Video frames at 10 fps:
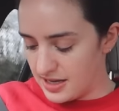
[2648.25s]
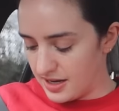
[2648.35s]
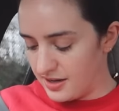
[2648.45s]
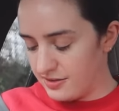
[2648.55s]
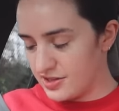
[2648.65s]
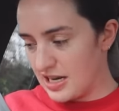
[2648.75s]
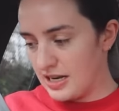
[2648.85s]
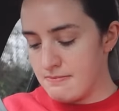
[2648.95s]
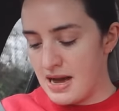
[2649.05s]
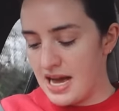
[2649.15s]
that kind of
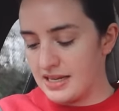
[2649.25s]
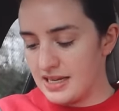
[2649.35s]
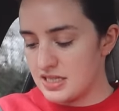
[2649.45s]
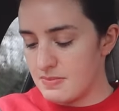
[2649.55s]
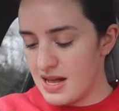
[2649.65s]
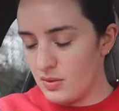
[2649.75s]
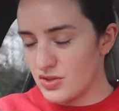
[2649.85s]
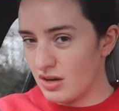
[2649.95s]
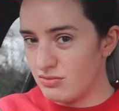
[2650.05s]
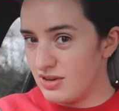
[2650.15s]
slightly manly smell,
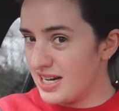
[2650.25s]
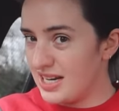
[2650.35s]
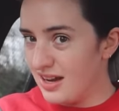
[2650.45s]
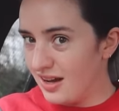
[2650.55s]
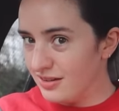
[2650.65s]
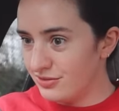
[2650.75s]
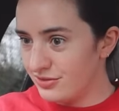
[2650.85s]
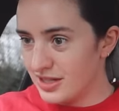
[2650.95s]
which I really love.